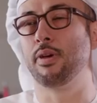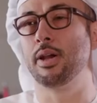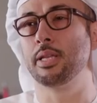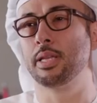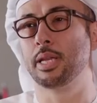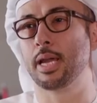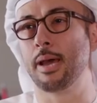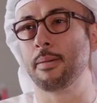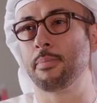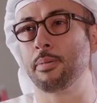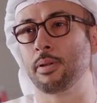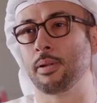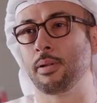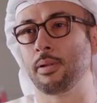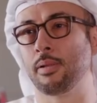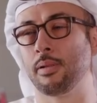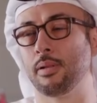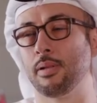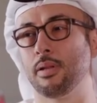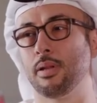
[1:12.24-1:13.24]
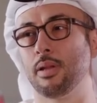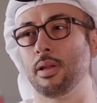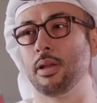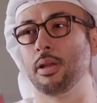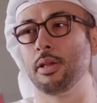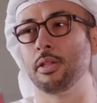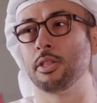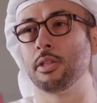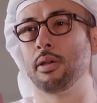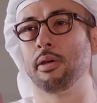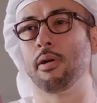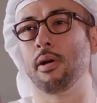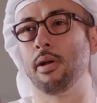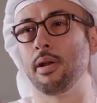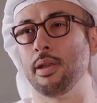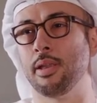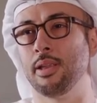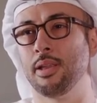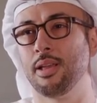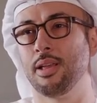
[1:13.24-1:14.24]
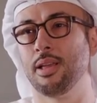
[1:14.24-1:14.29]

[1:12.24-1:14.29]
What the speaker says: find capital is not hard.